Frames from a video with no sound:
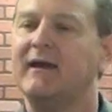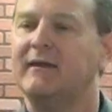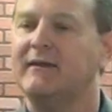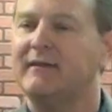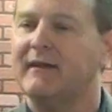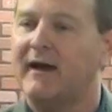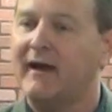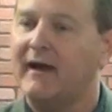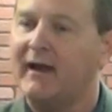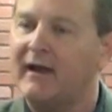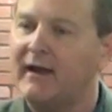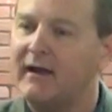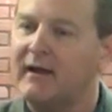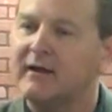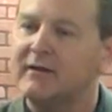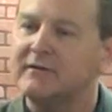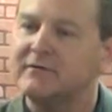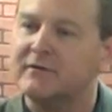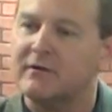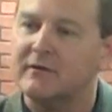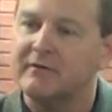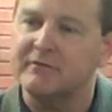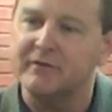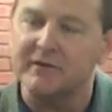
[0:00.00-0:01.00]
in the
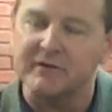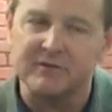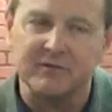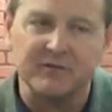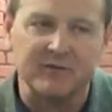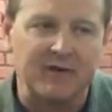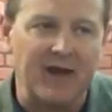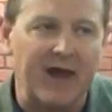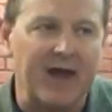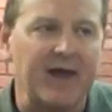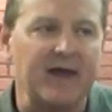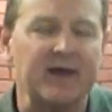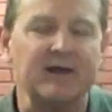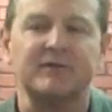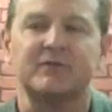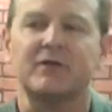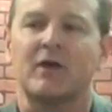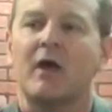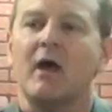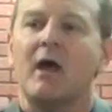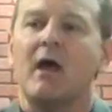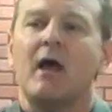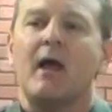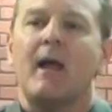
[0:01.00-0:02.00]
hands of the states.
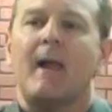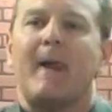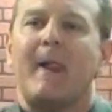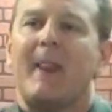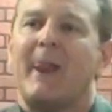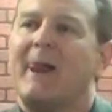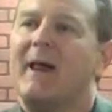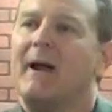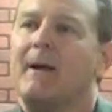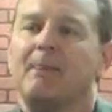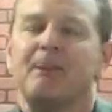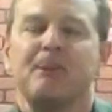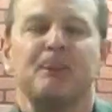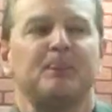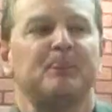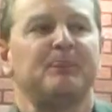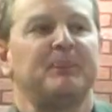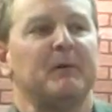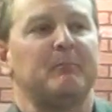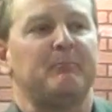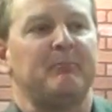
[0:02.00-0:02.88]
The